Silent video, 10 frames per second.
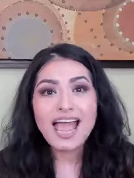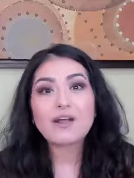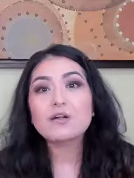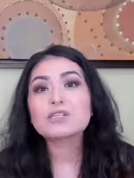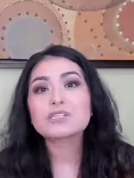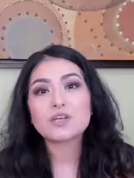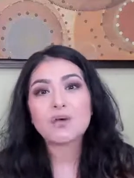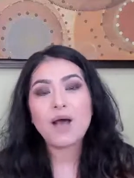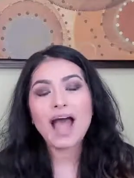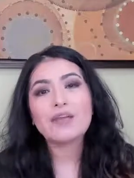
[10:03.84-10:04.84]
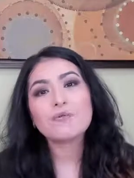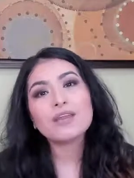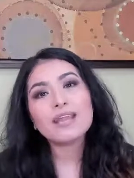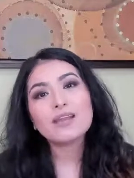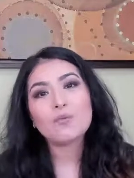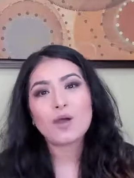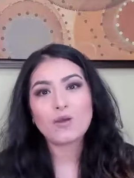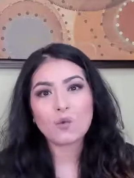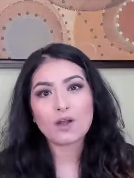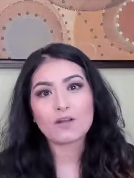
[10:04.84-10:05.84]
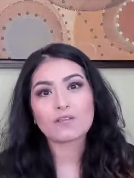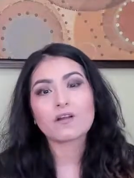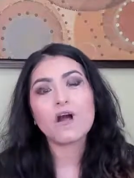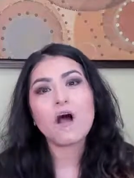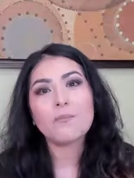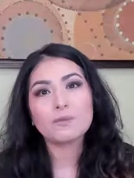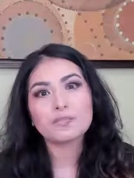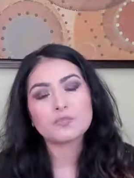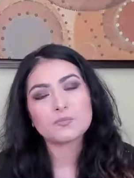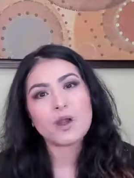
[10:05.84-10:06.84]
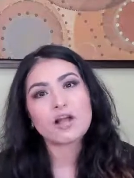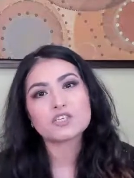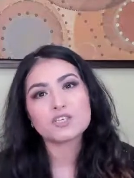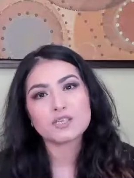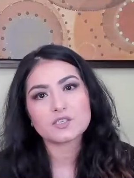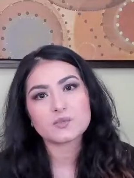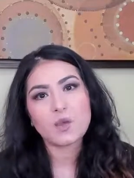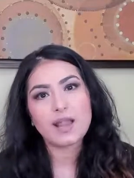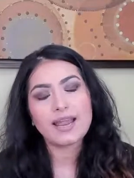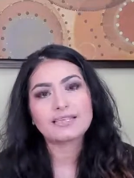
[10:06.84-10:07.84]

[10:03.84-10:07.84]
And also, I really want to work on the complex project as well